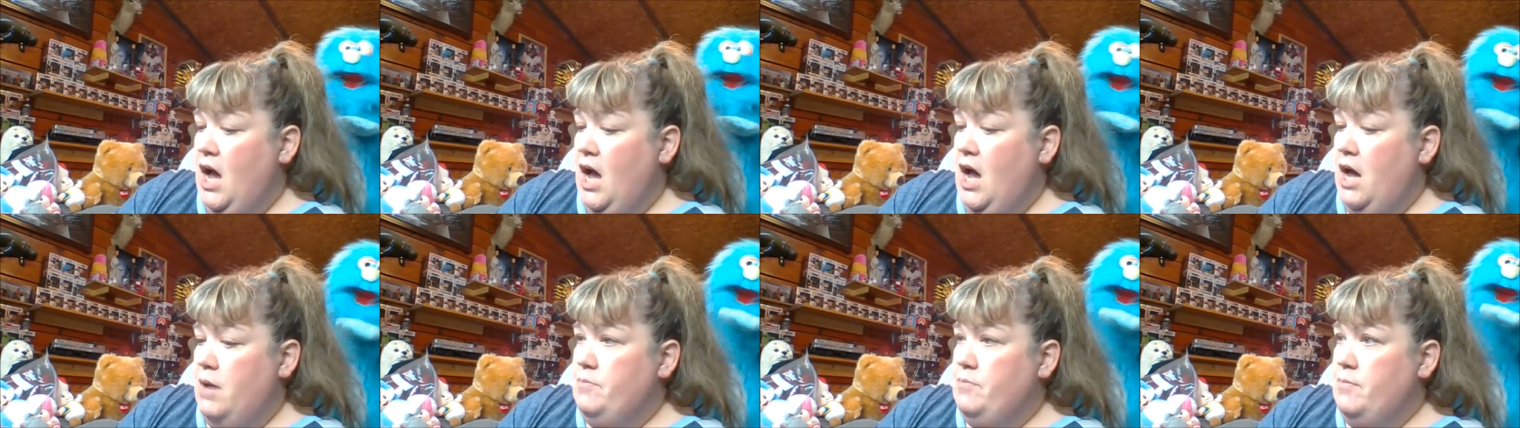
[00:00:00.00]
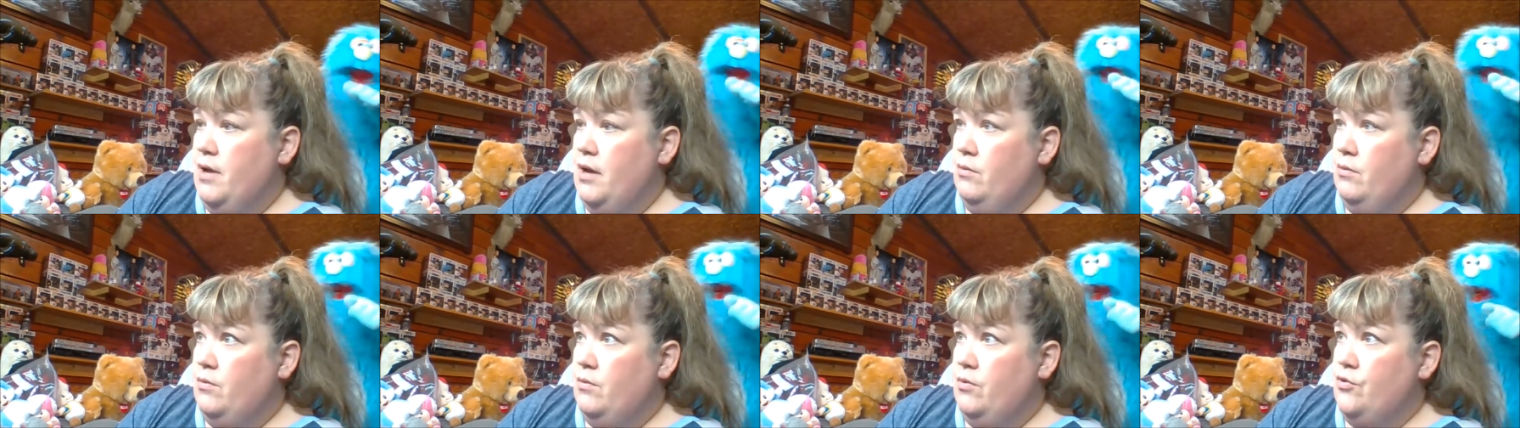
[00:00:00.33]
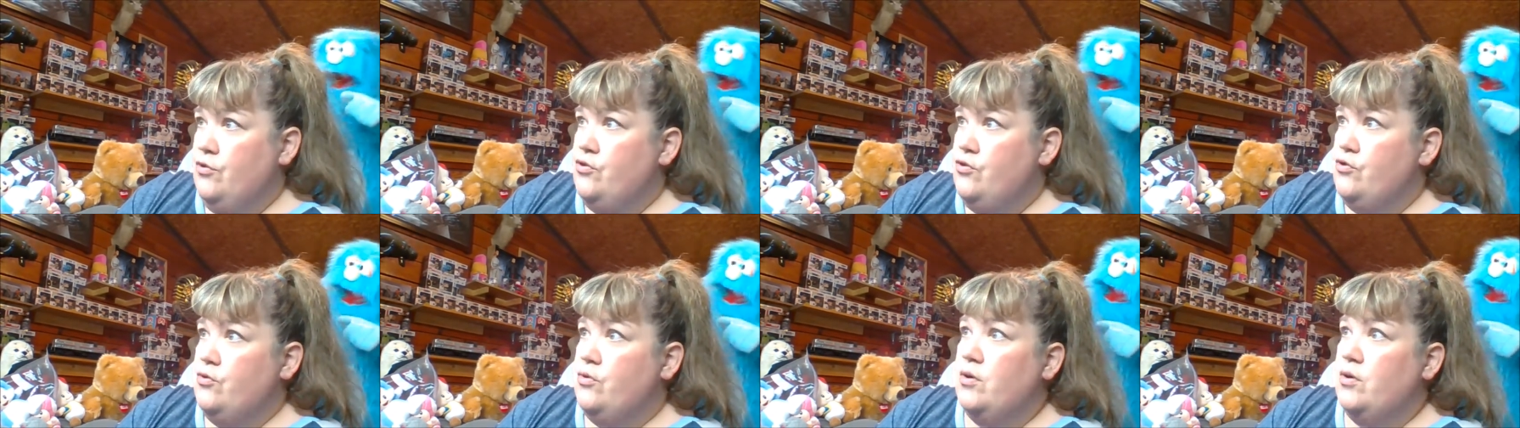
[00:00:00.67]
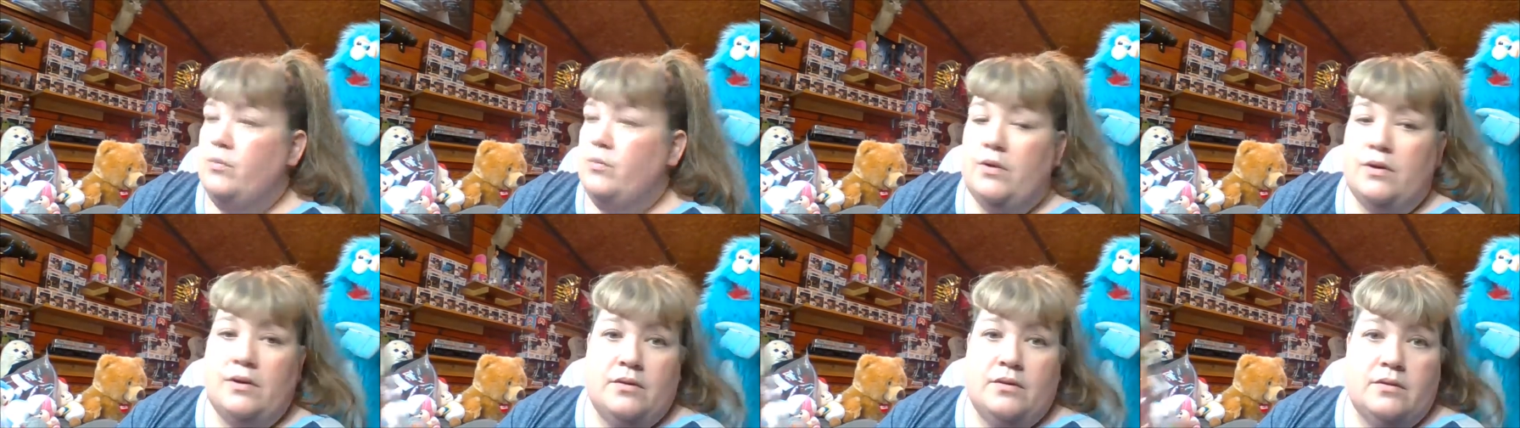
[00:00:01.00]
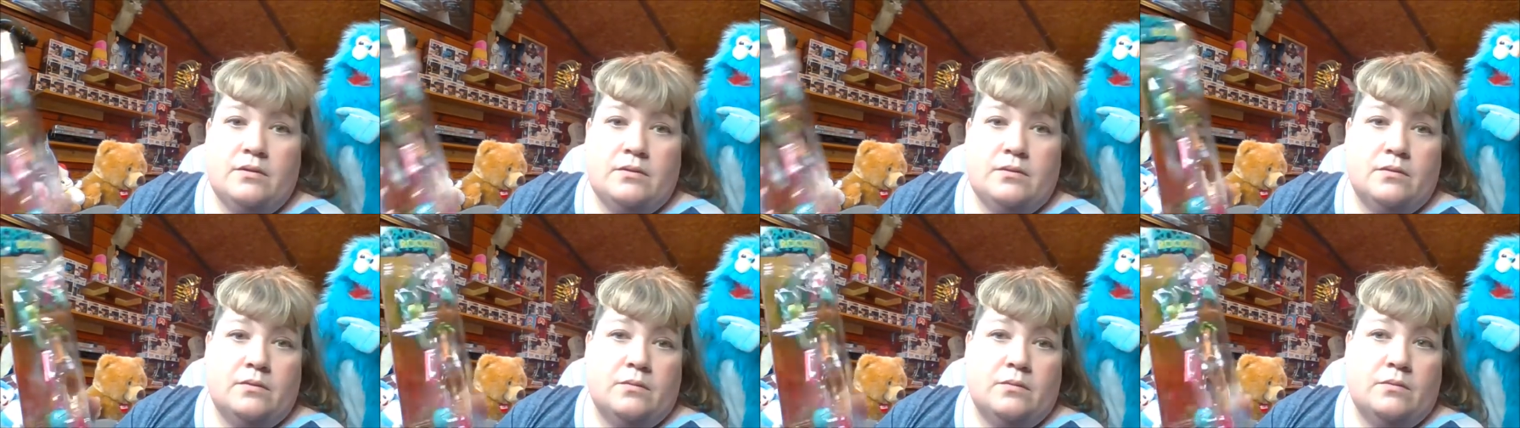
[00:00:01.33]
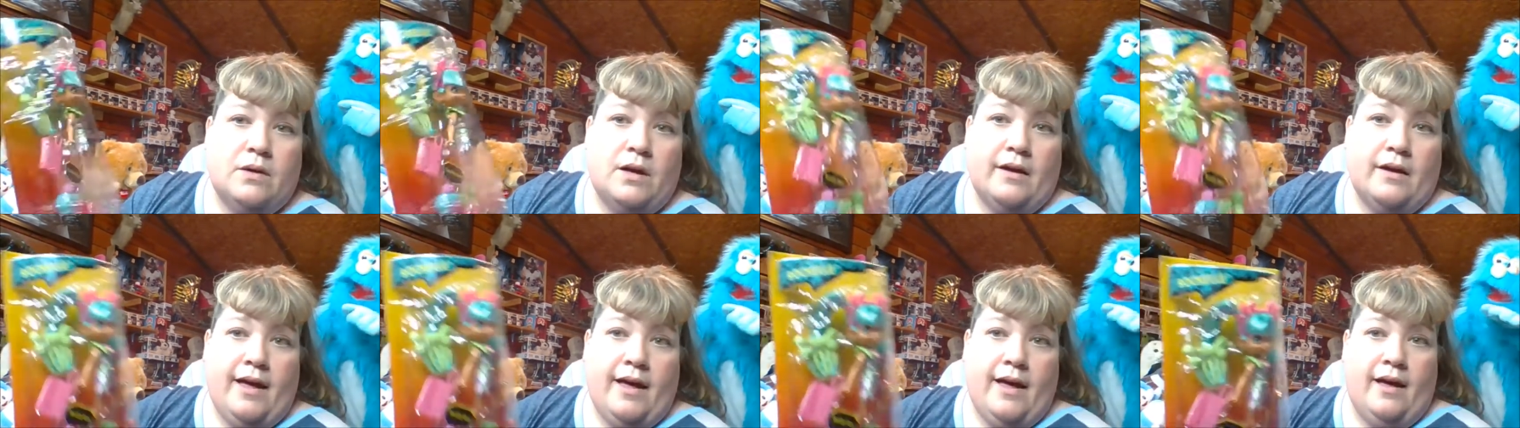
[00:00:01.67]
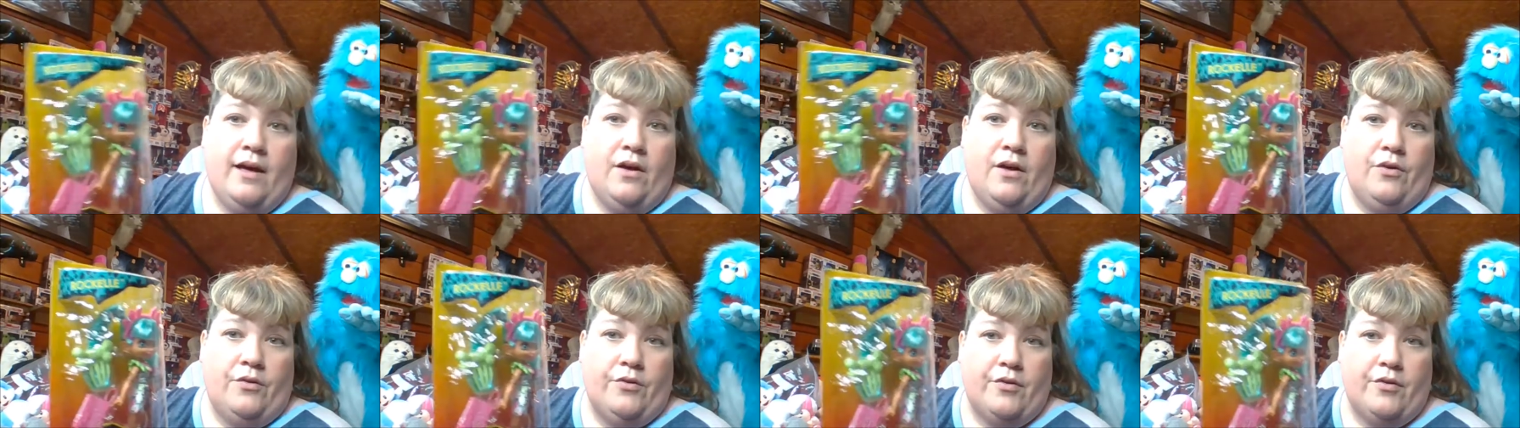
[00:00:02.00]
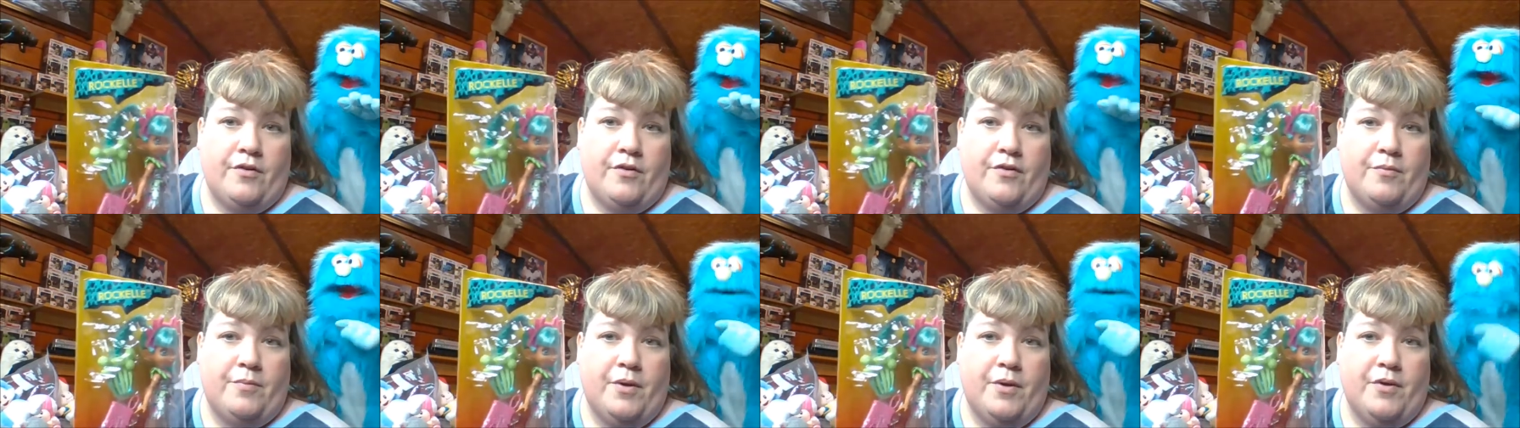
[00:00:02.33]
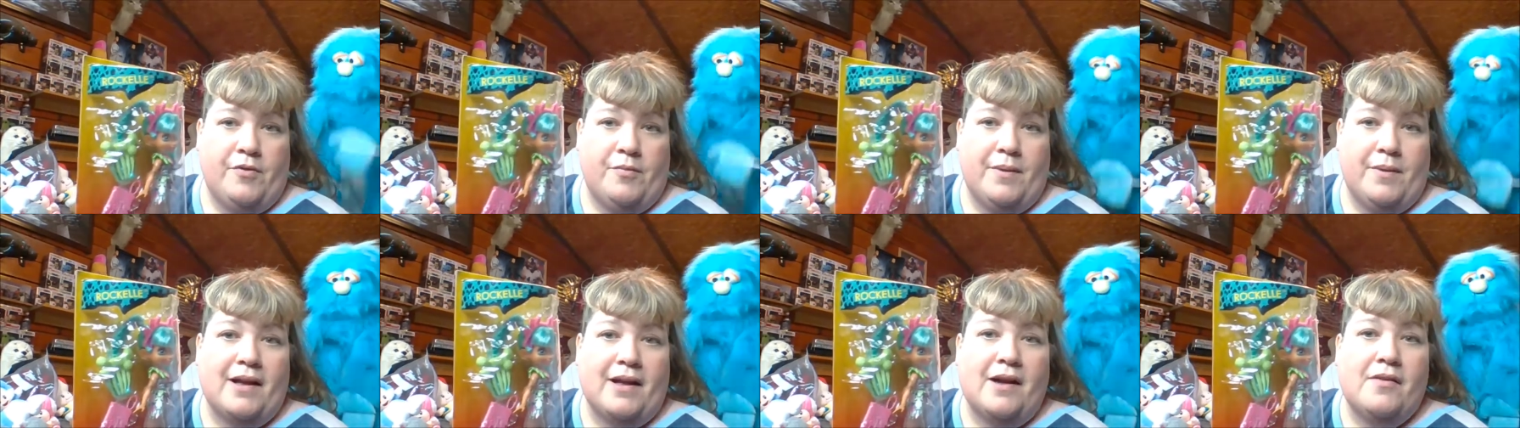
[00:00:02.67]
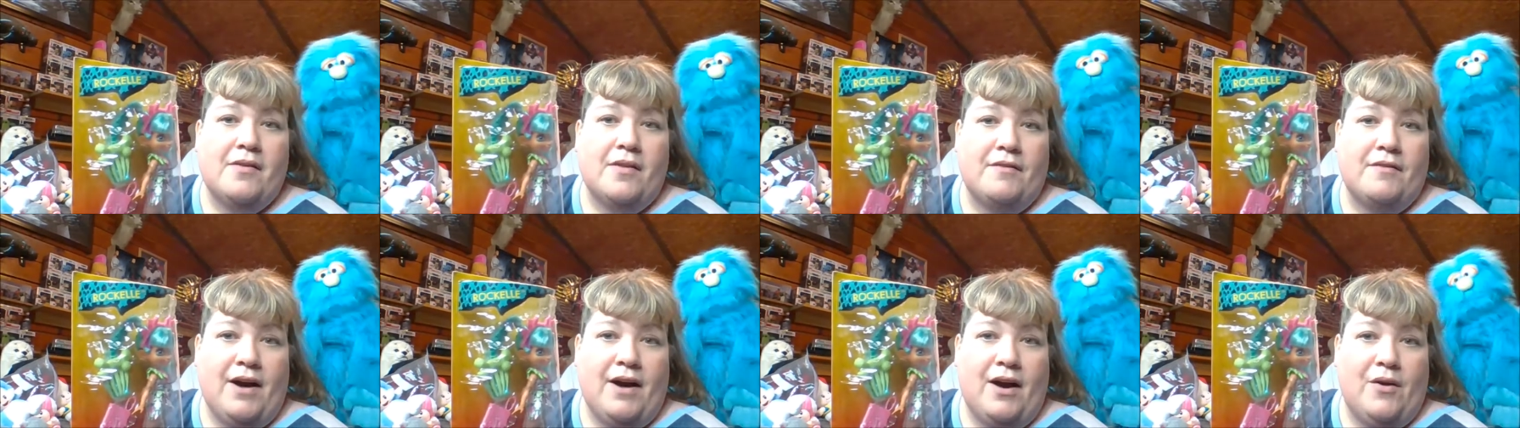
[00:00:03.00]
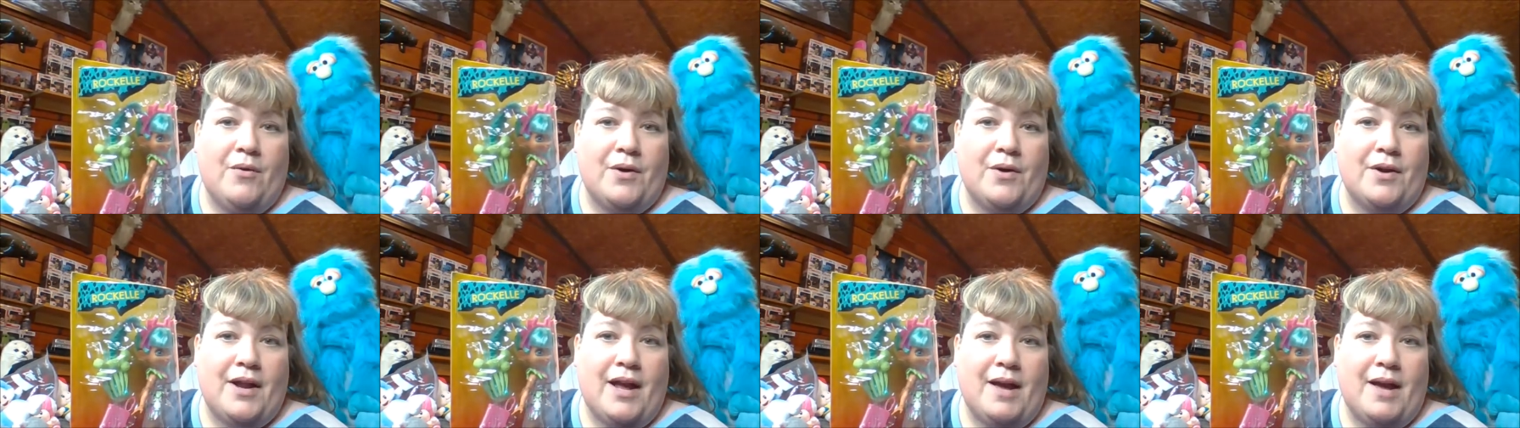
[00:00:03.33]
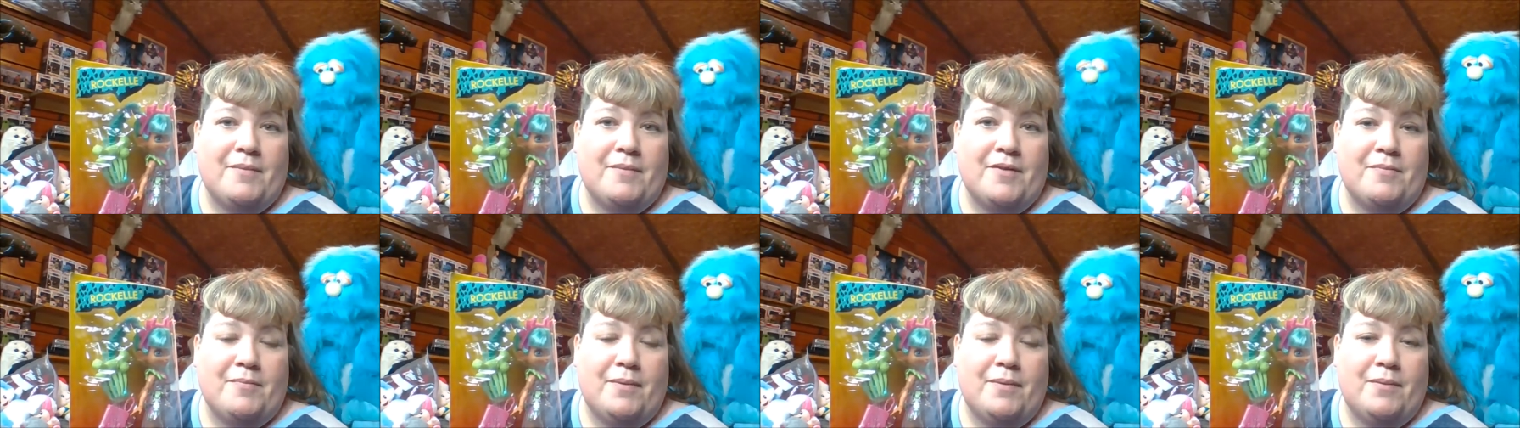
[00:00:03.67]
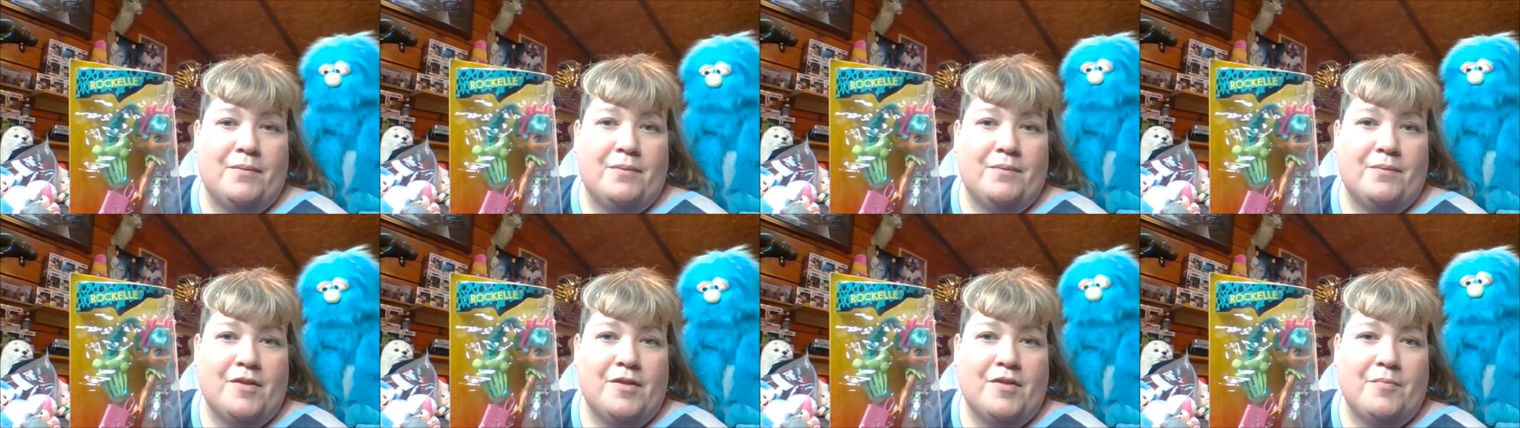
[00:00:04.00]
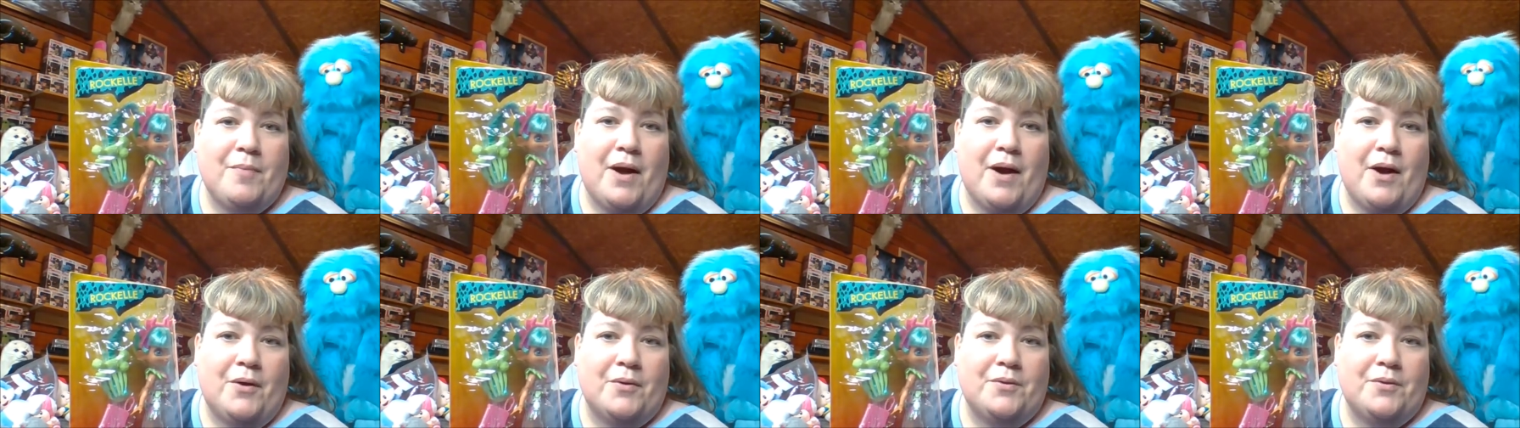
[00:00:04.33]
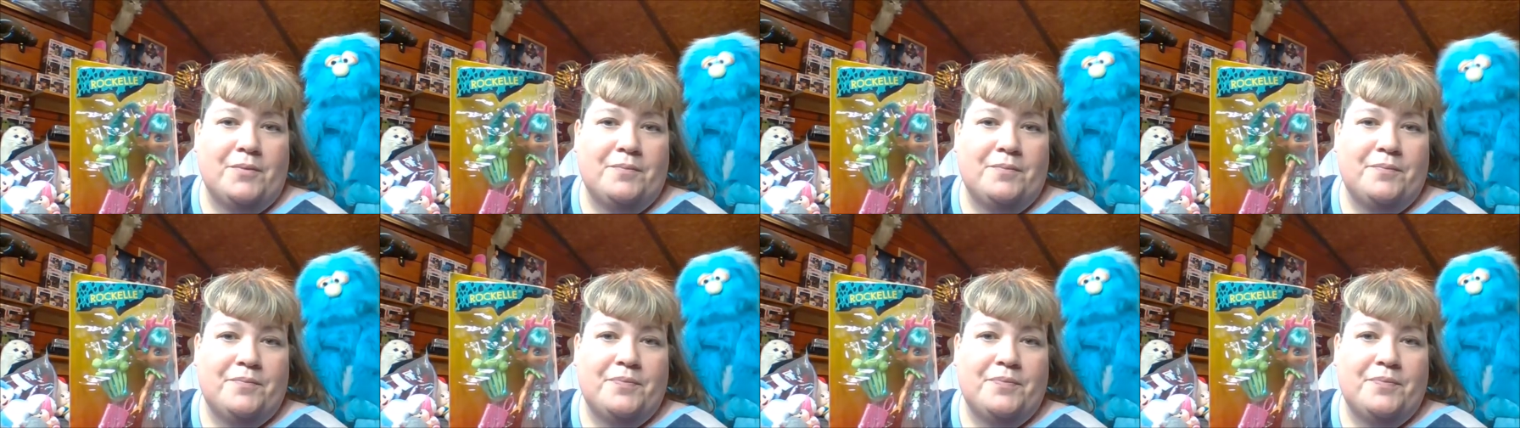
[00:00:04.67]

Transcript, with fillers: I'm not real sure what Rockelle's is supposed to be, and I love how her name's spelled.